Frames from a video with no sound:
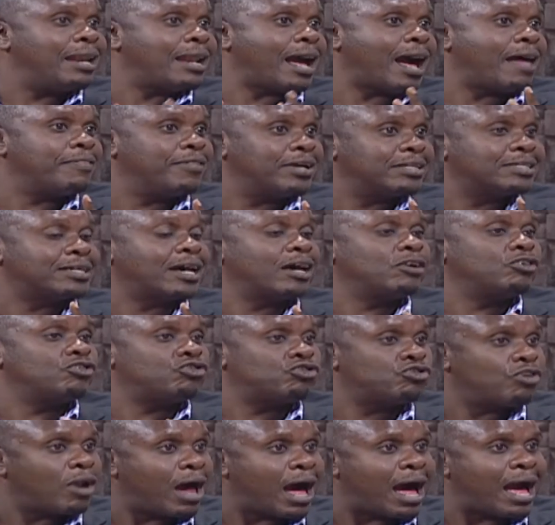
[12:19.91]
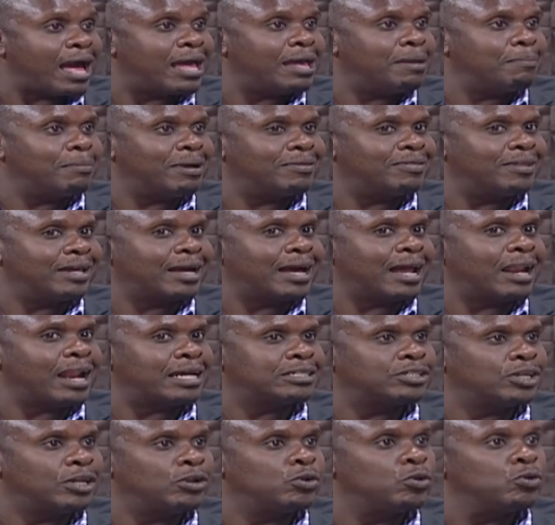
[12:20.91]
Others can try, but they can
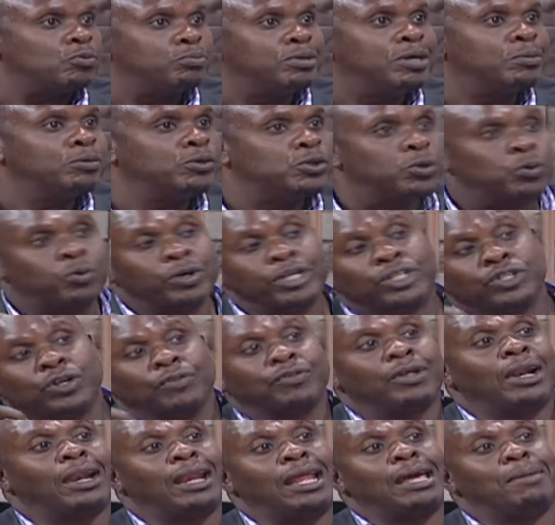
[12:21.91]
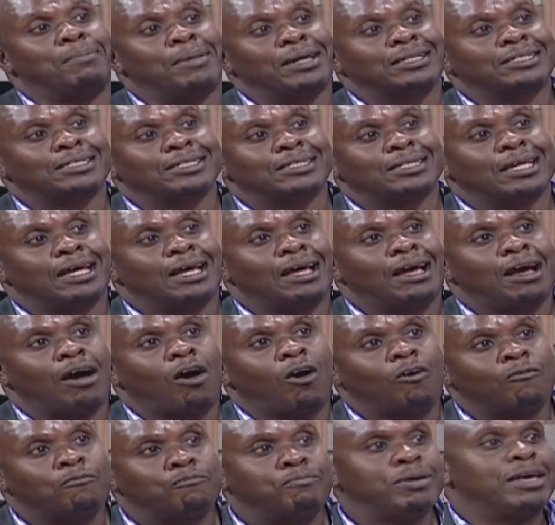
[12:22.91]
actually not be able to reach on the limits
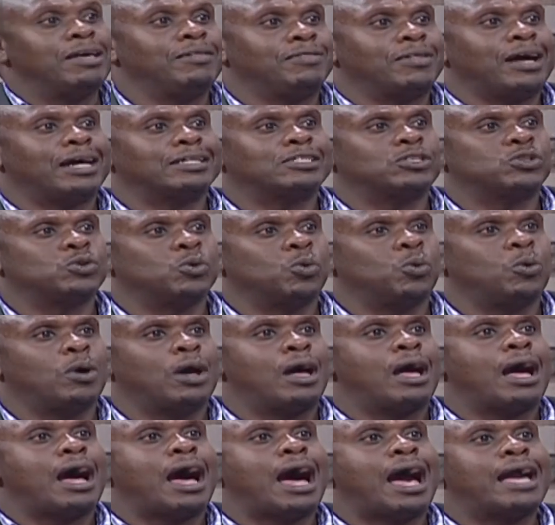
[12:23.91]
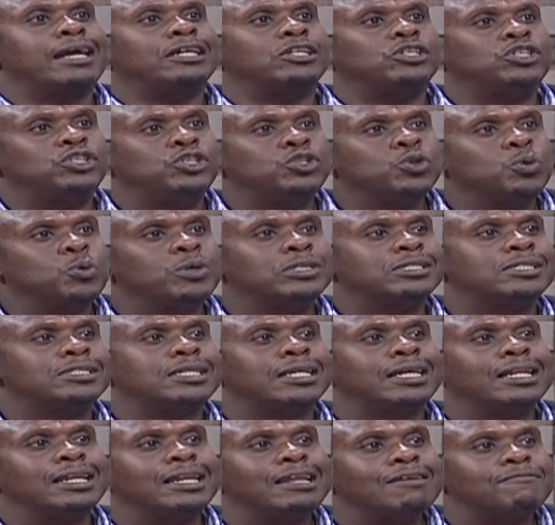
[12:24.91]
of being that. So I do it
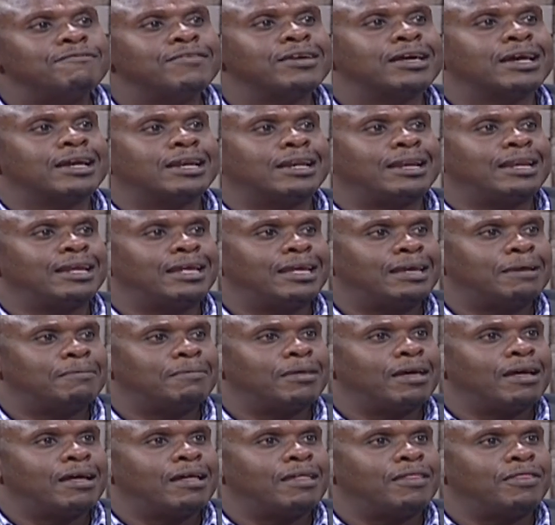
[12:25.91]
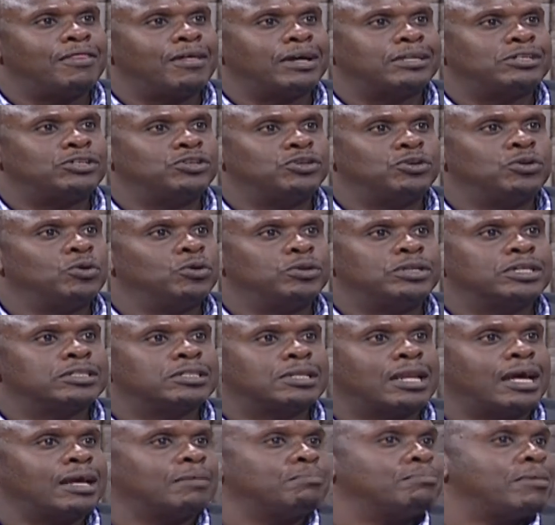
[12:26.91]
significantly, that,
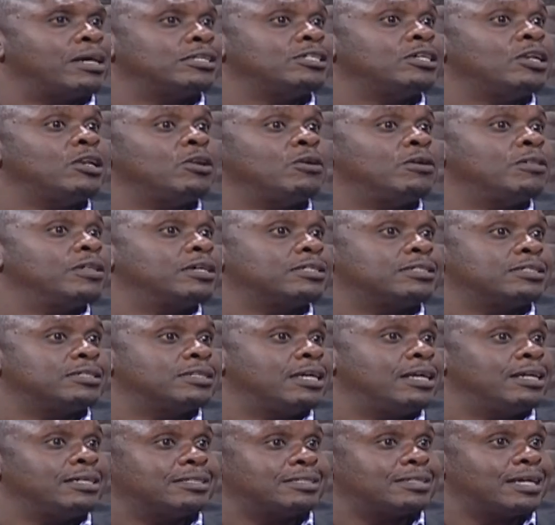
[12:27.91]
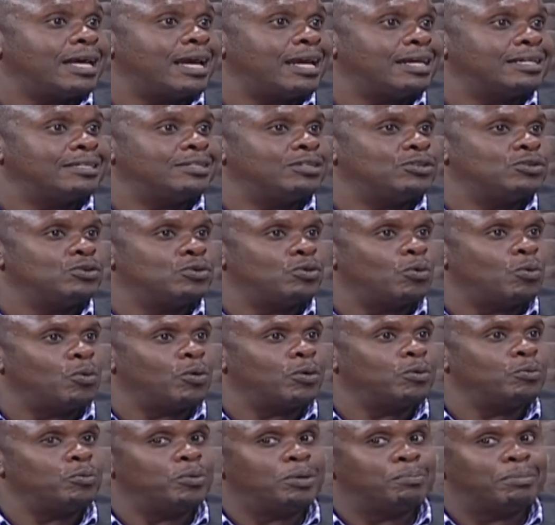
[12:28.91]
just like Martin Luther King said, that,
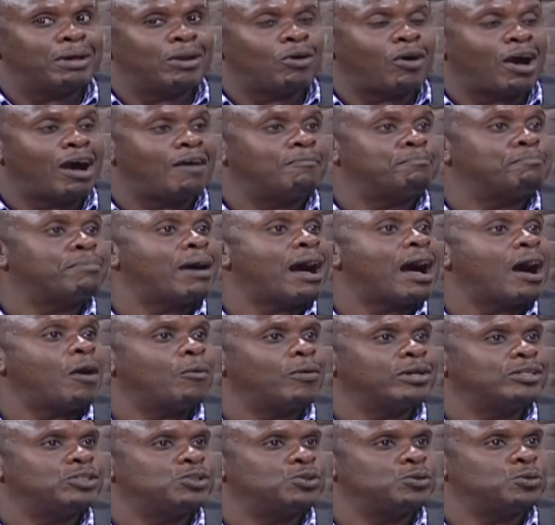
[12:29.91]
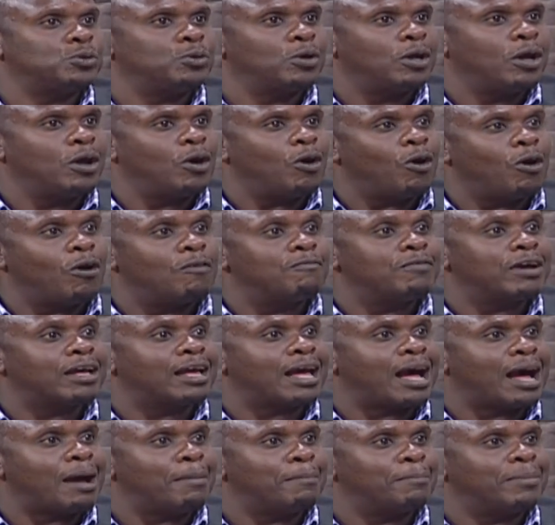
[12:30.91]
we may not have power to
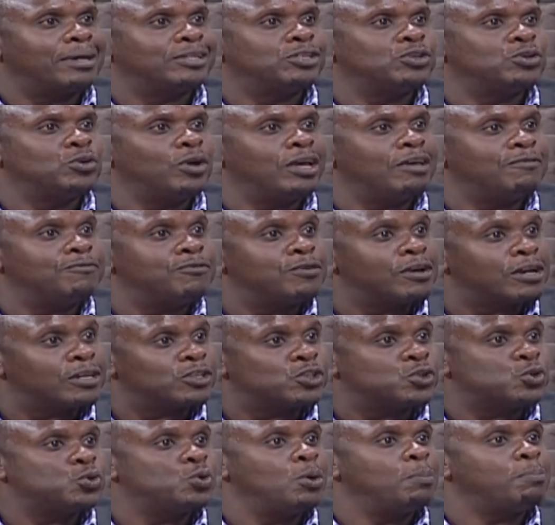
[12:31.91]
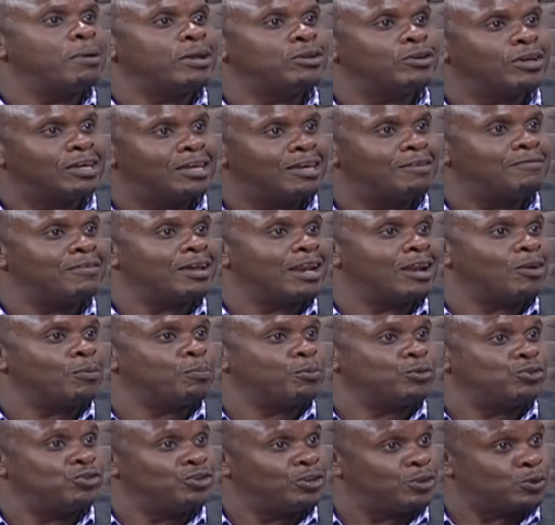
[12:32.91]
overcome, but, if you're a sweeper and you're given an
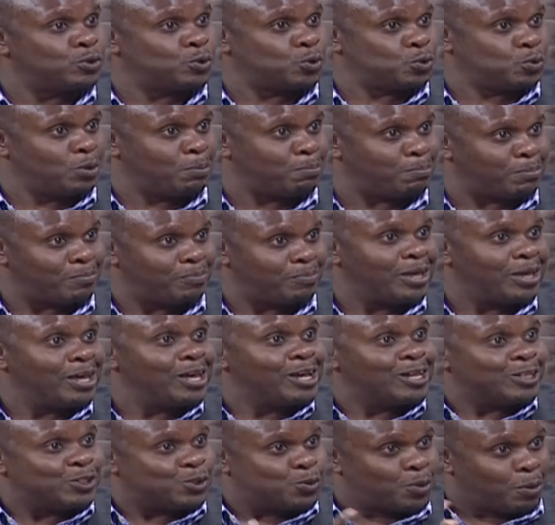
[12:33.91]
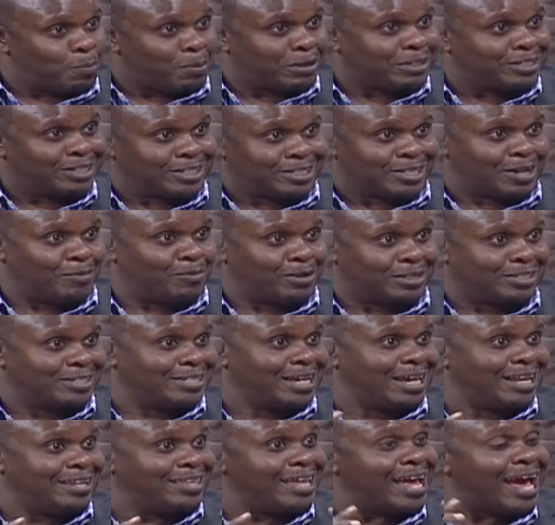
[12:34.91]
opportunity to sweep until someone
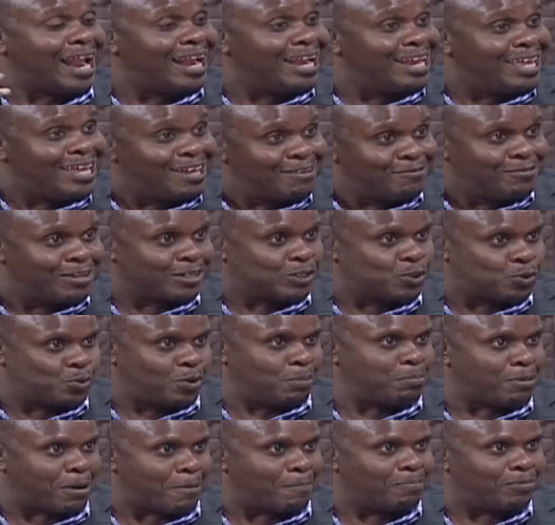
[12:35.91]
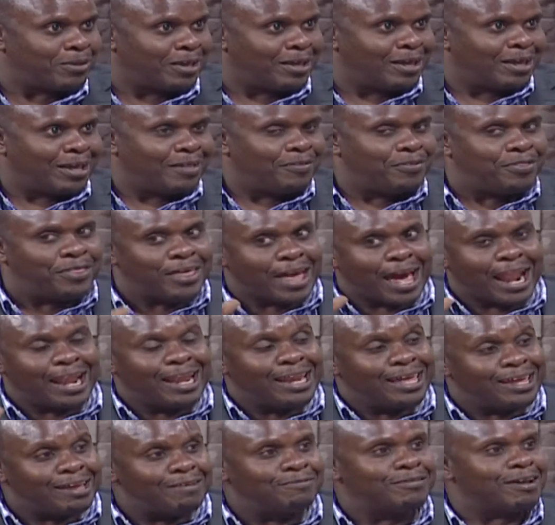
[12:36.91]
said, they are leave the sweeper. They are
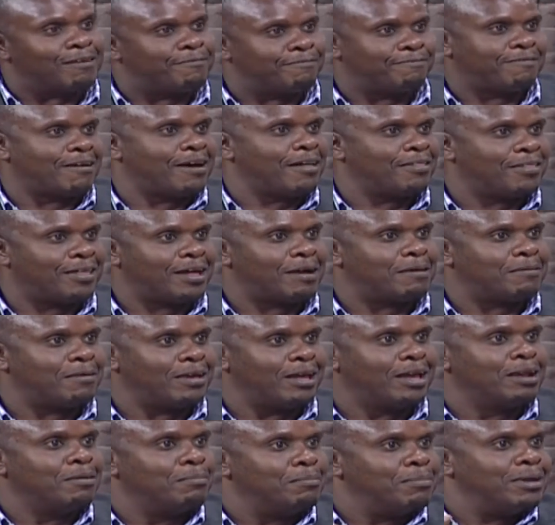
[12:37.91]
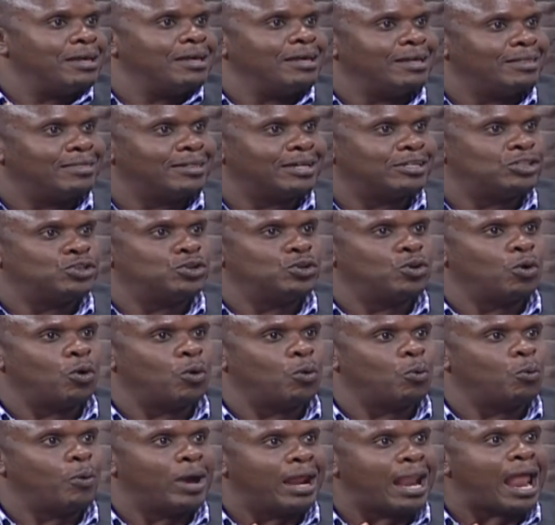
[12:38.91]
leave the father in me, that,
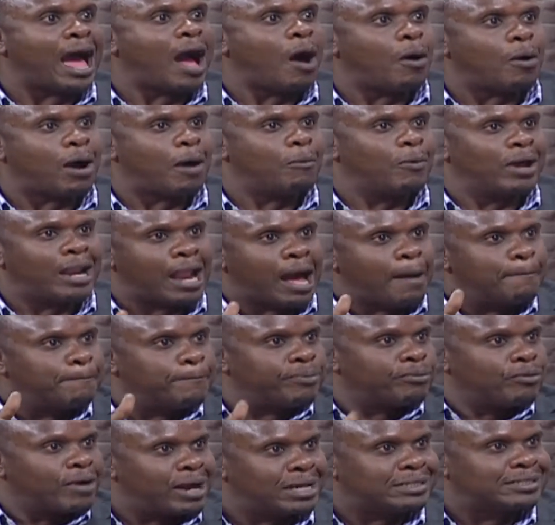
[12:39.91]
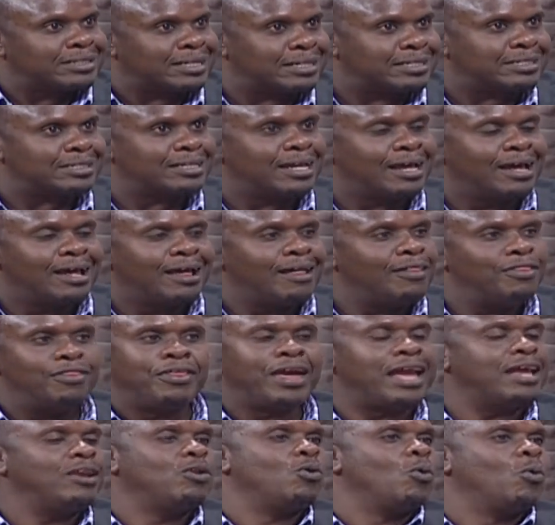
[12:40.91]
when I'm present,
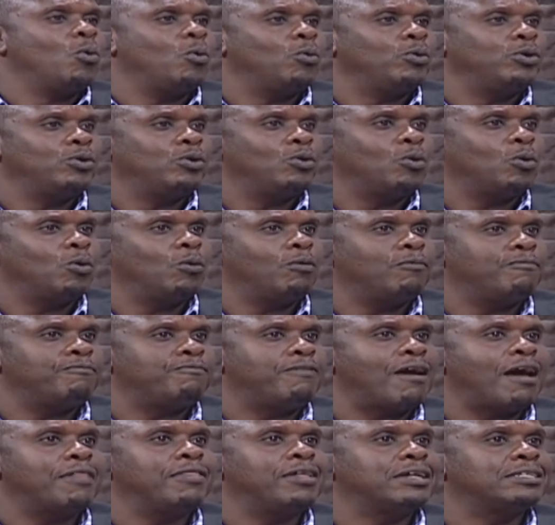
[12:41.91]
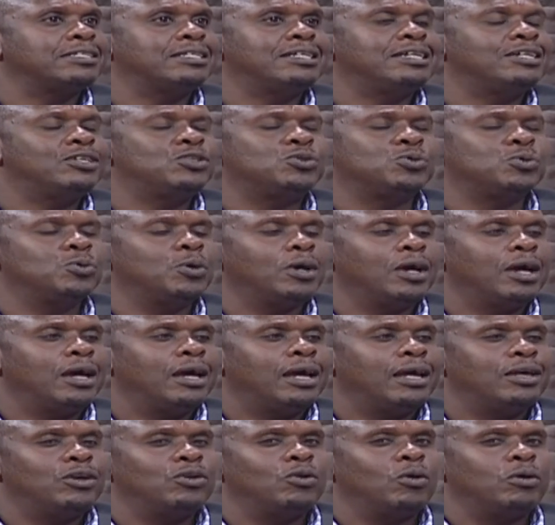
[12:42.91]
they know, fathers need to,
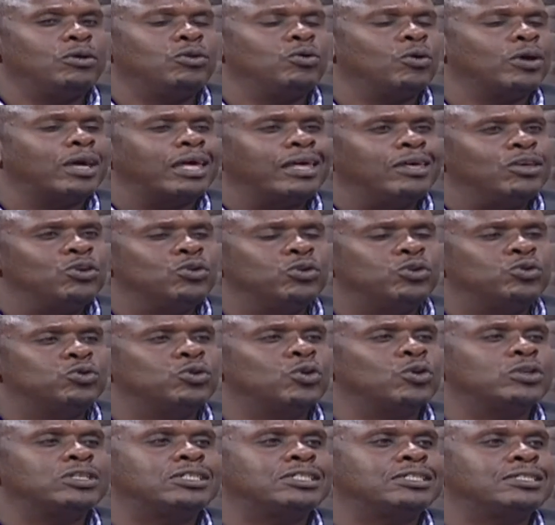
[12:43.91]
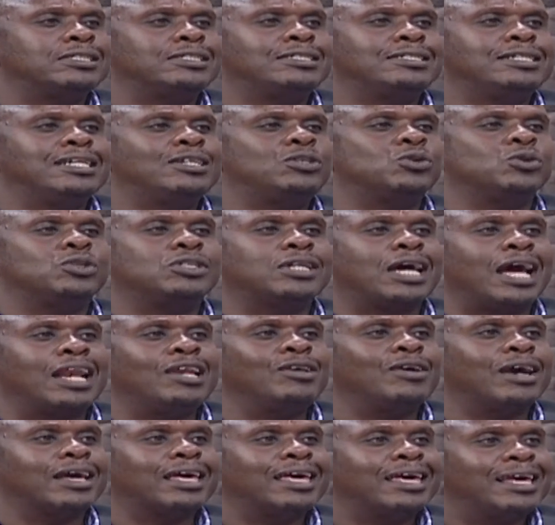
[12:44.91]
you do not need to tell
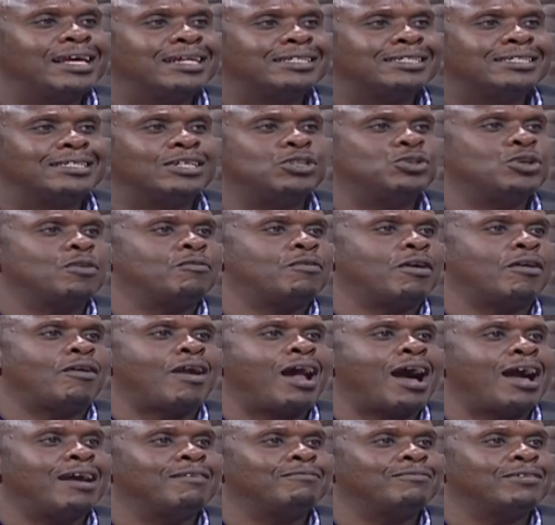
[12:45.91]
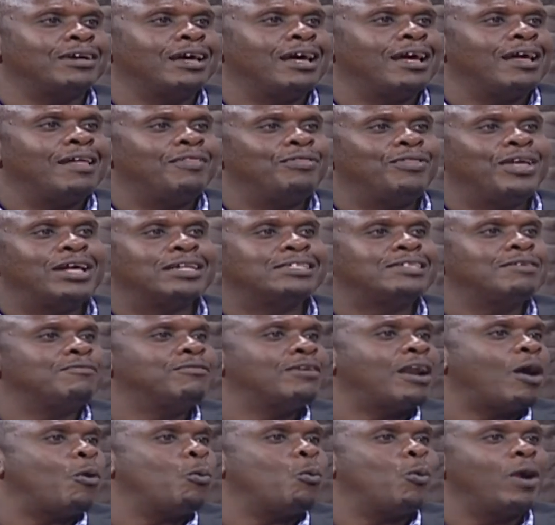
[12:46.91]
your kids that you've arrived. There's
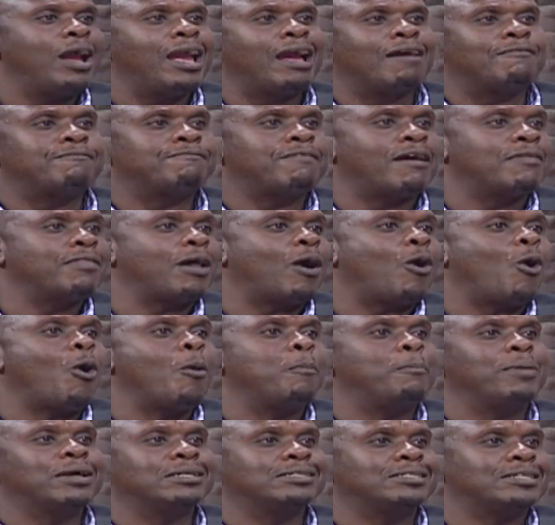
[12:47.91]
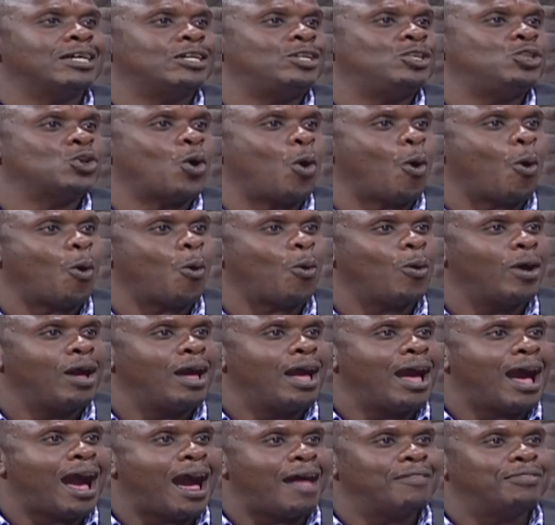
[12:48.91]
even a way a father opens a door,
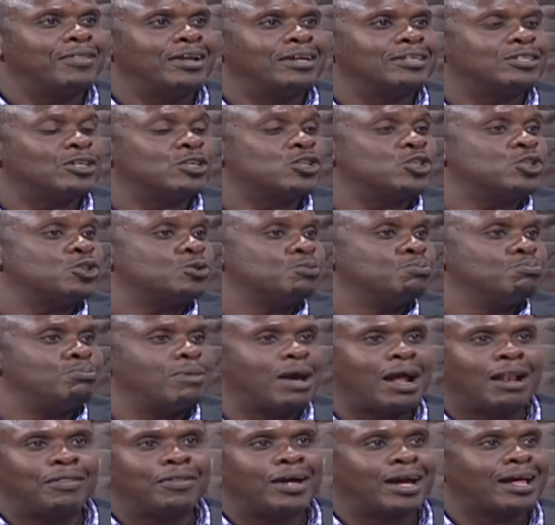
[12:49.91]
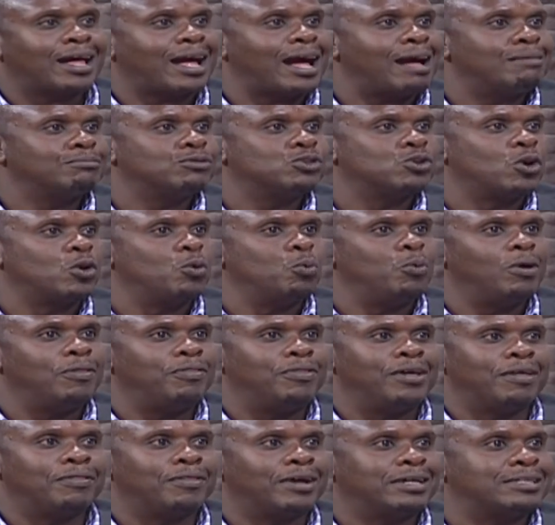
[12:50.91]
and there is a smell that comes on
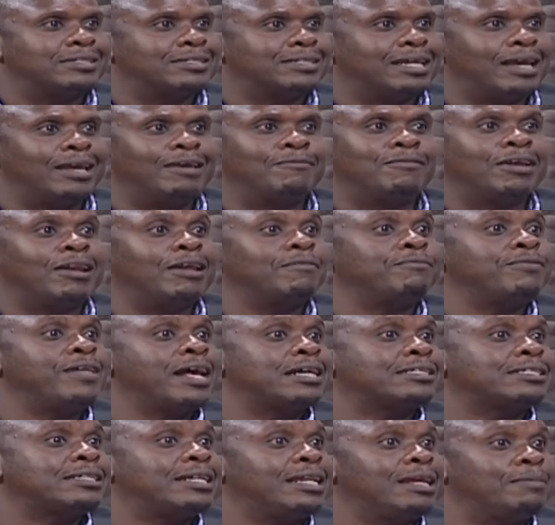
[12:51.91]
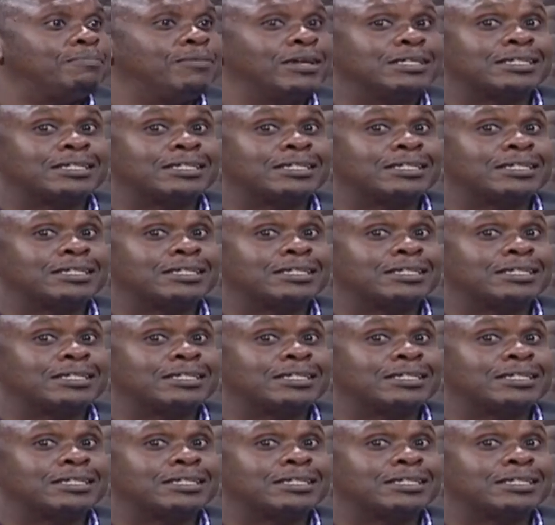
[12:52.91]
with it that say, even if they're asleep, they